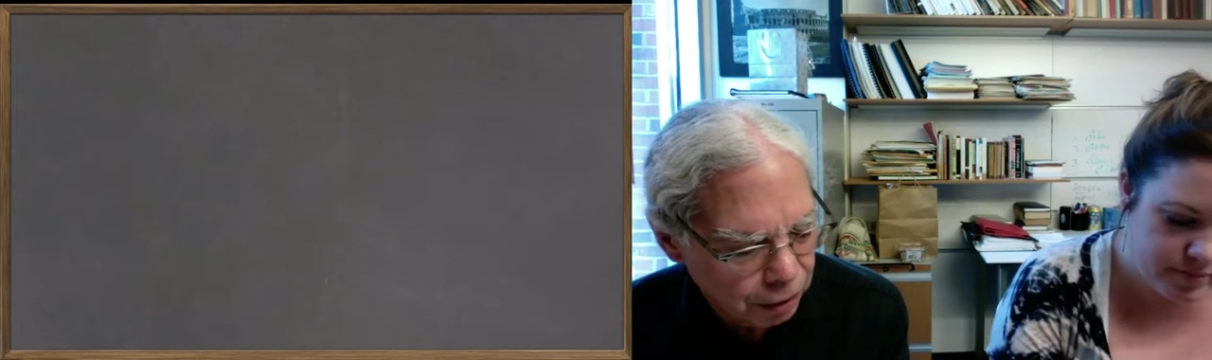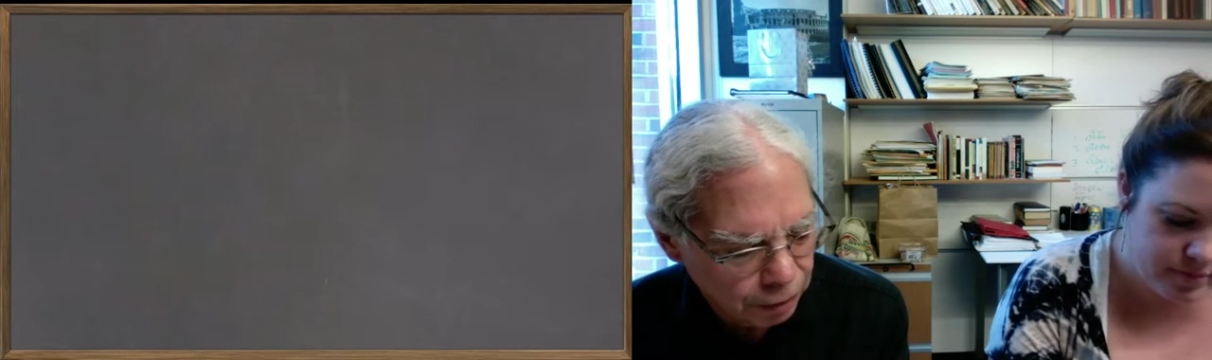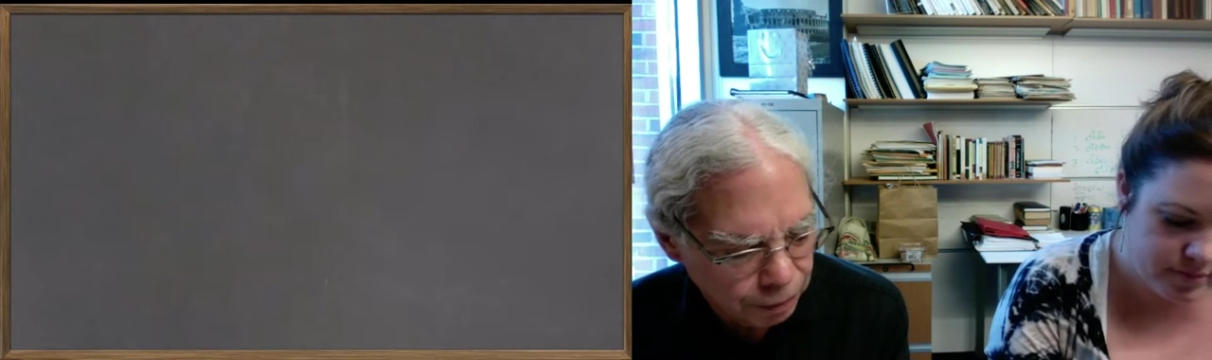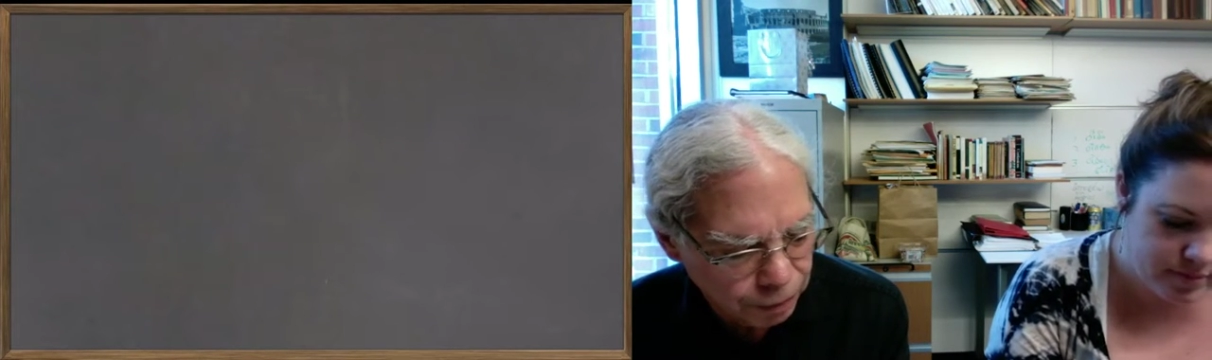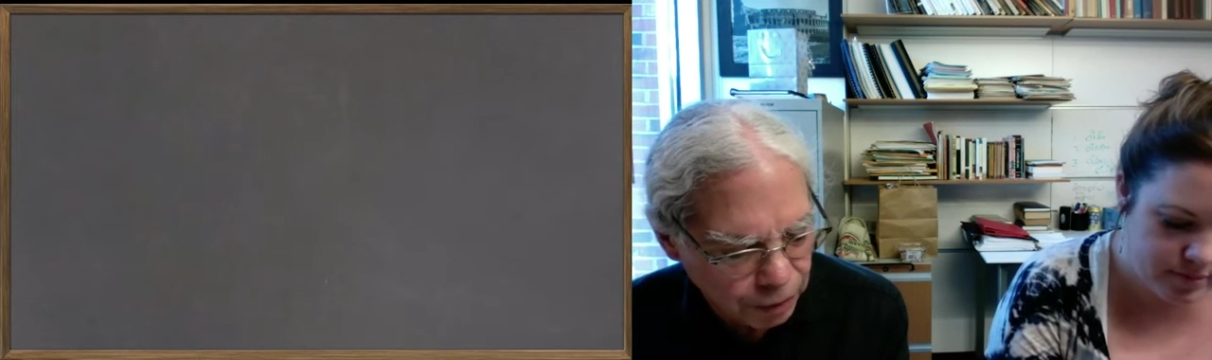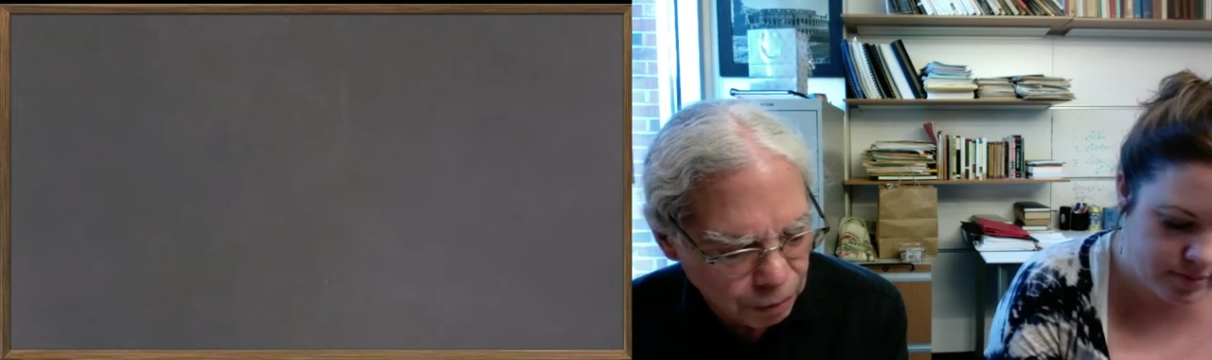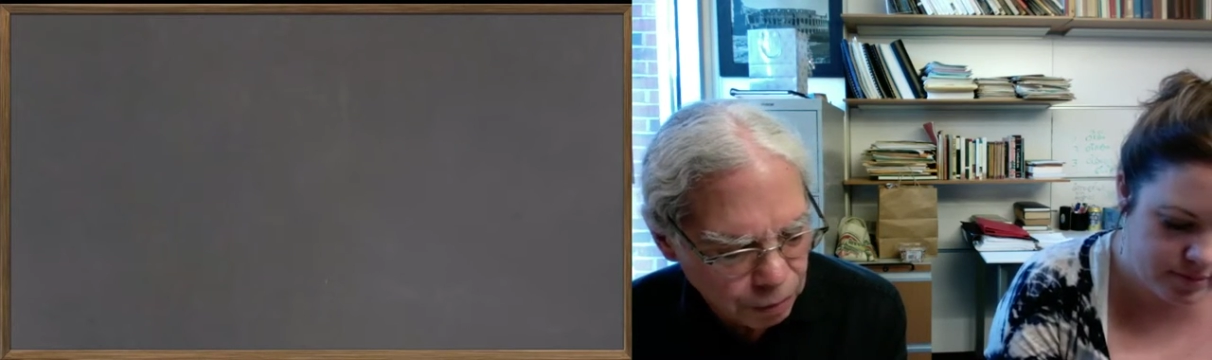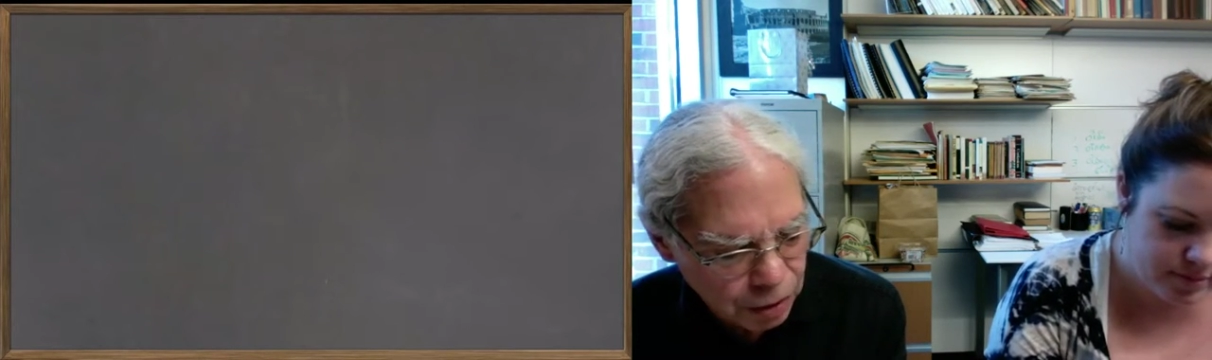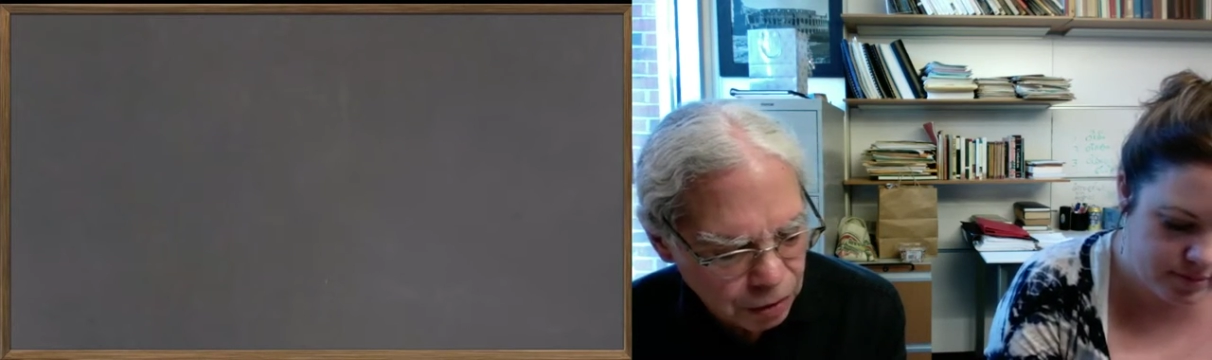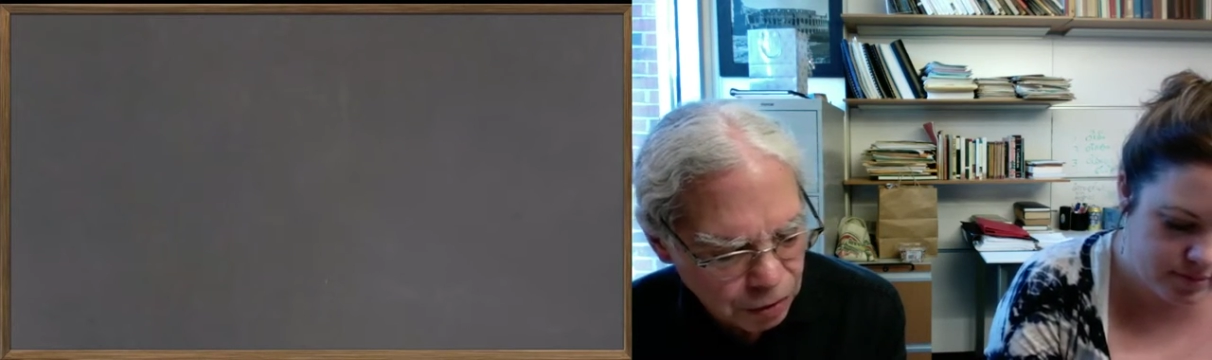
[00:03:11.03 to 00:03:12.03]
Um,
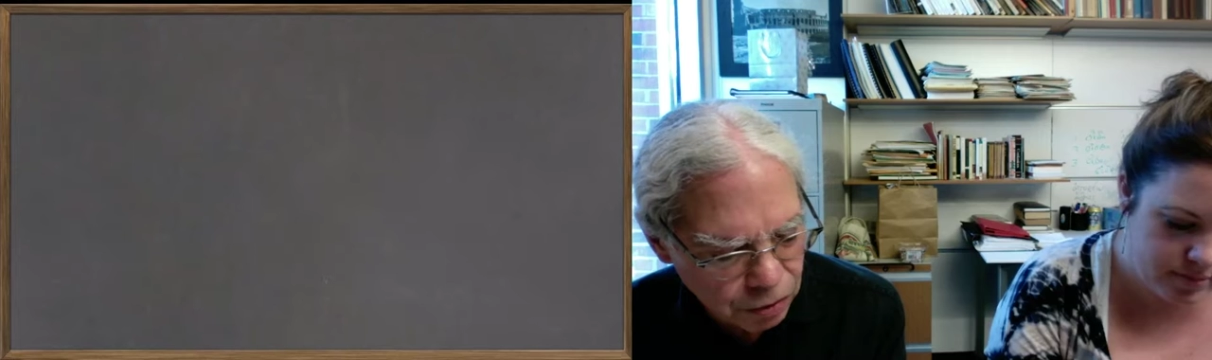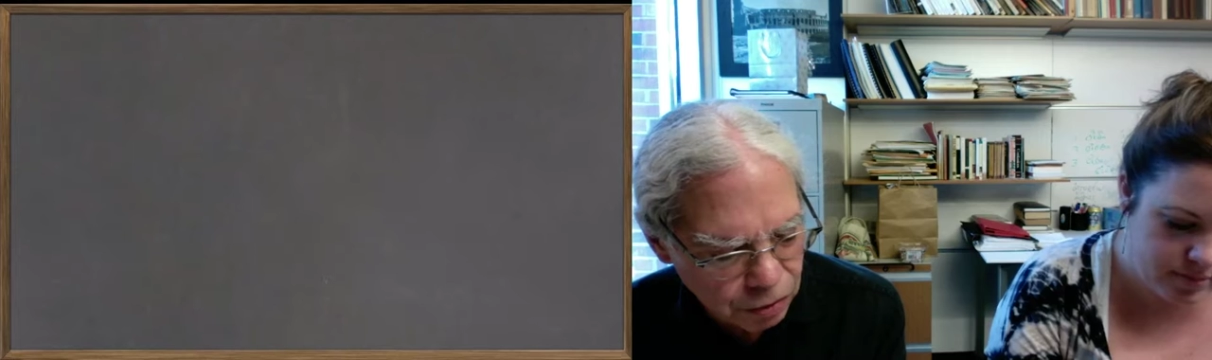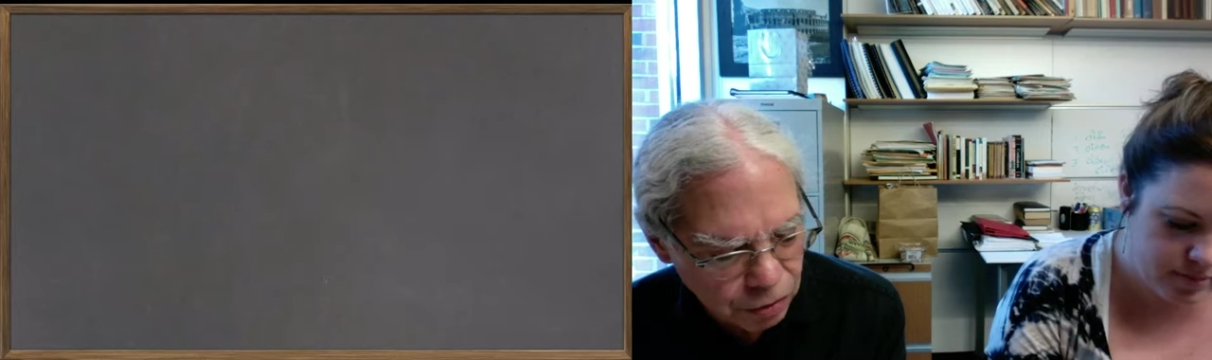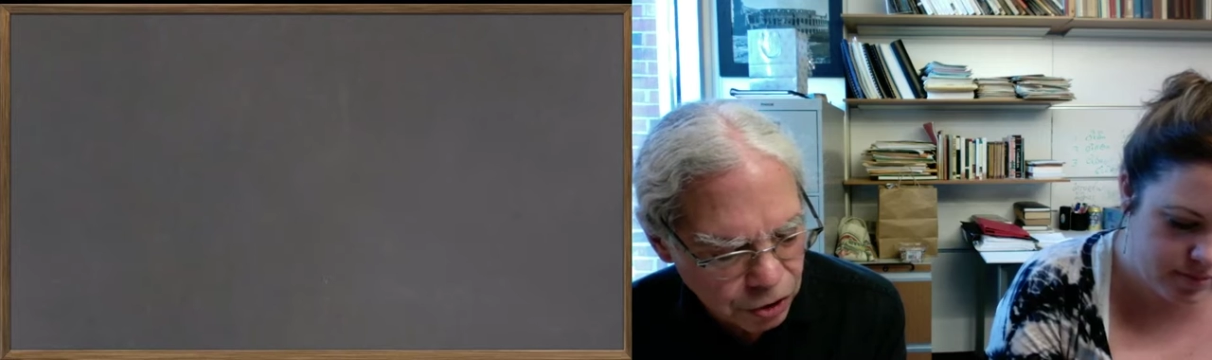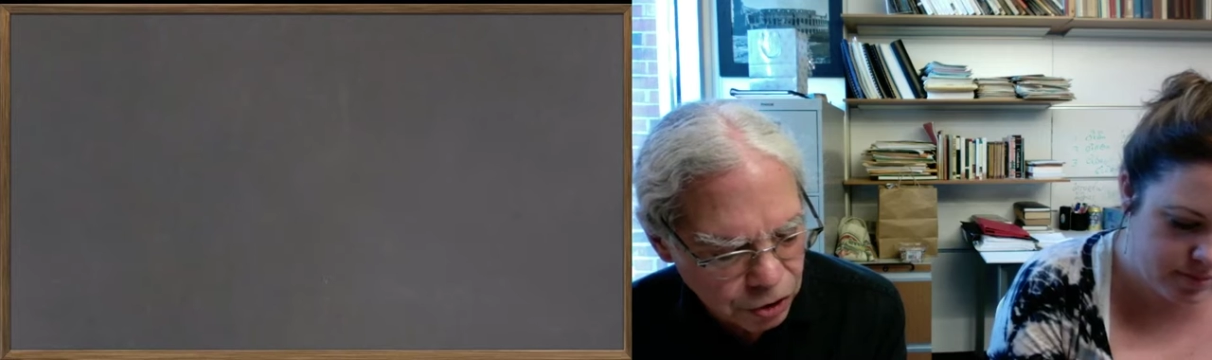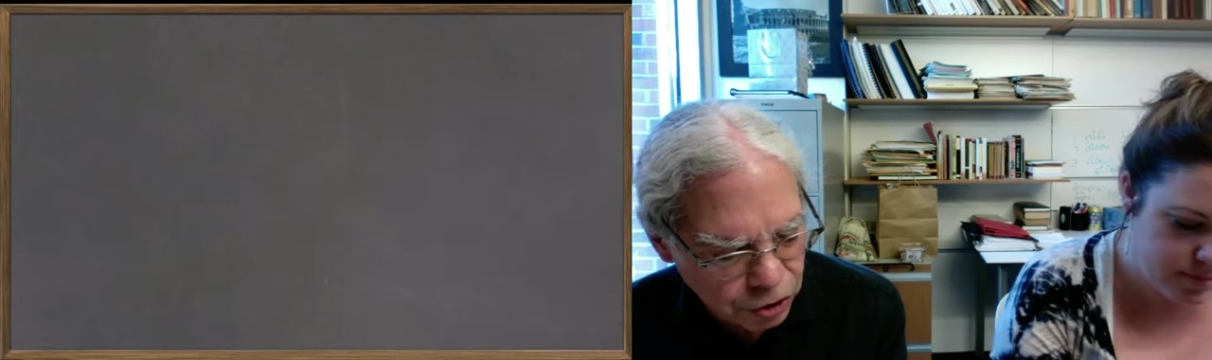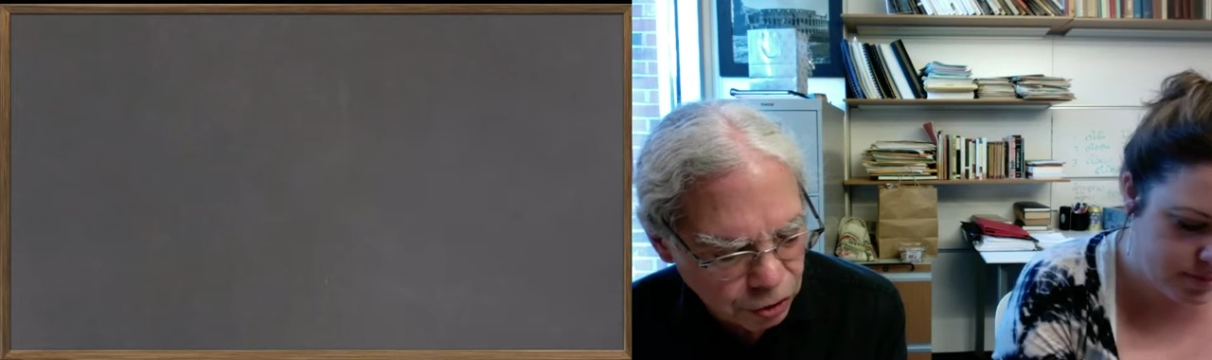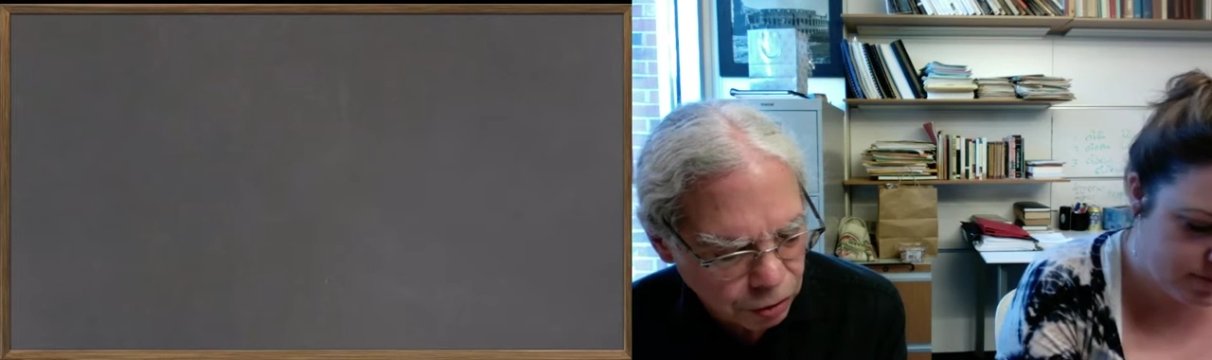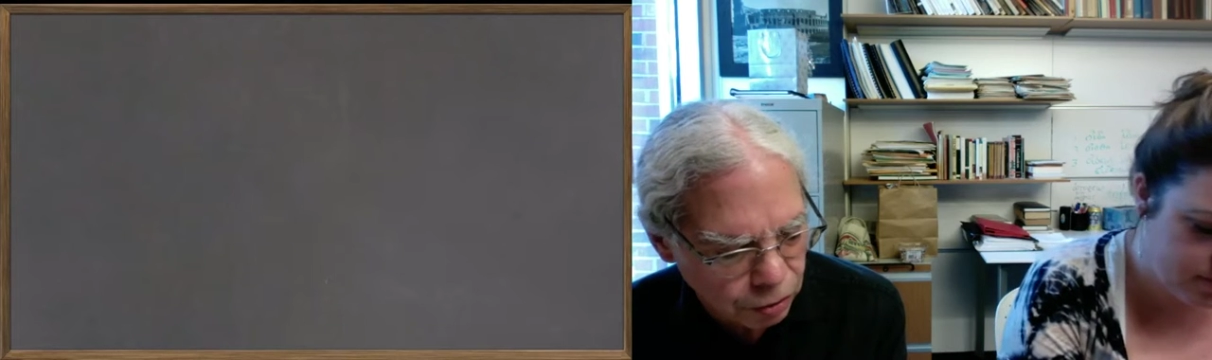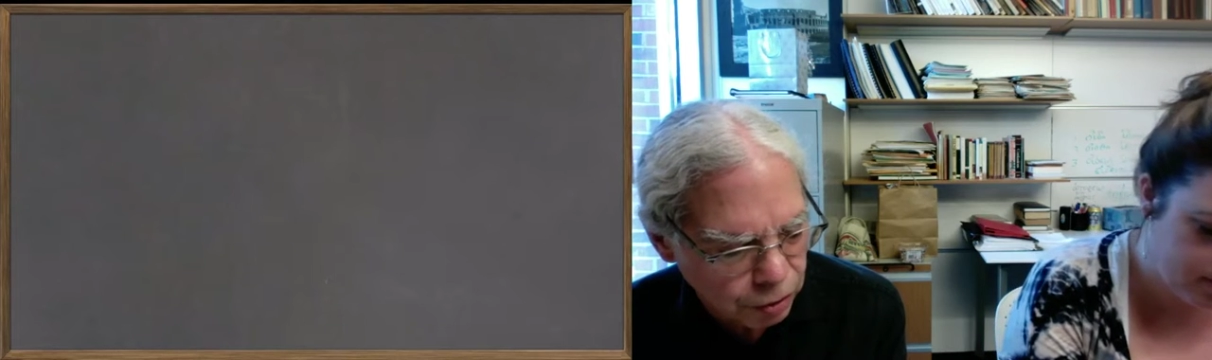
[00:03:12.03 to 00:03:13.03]
that means to
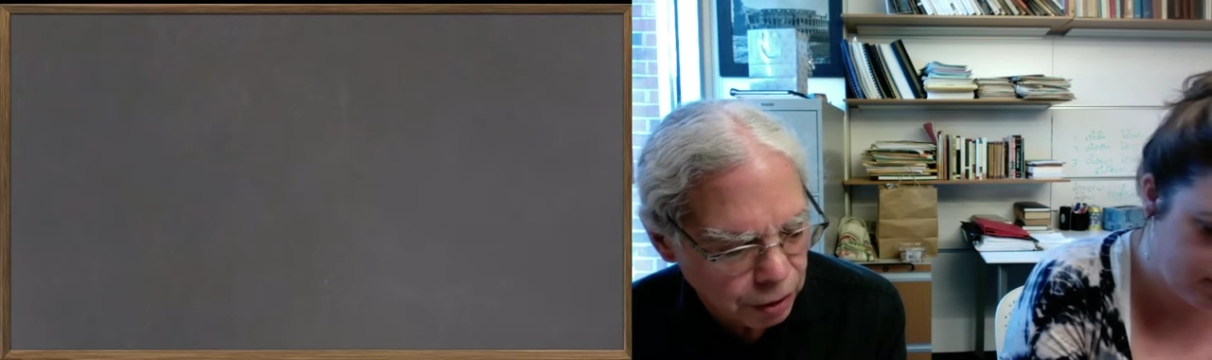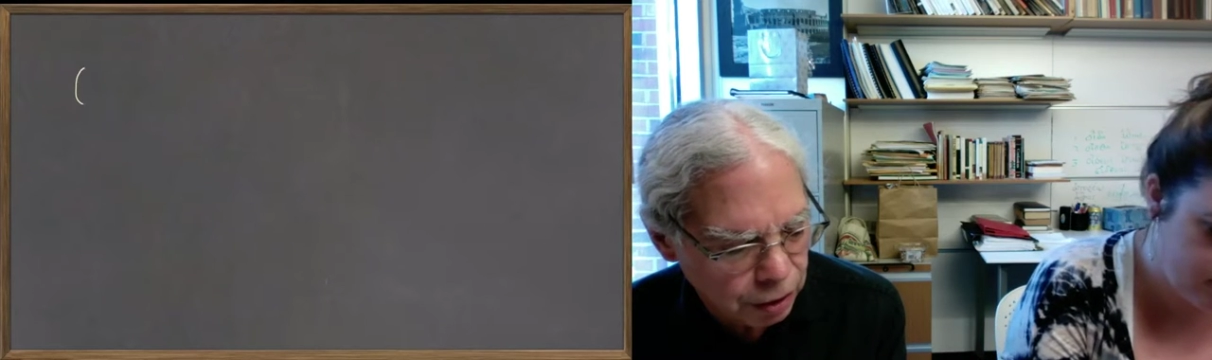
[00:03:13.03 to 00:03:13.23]
show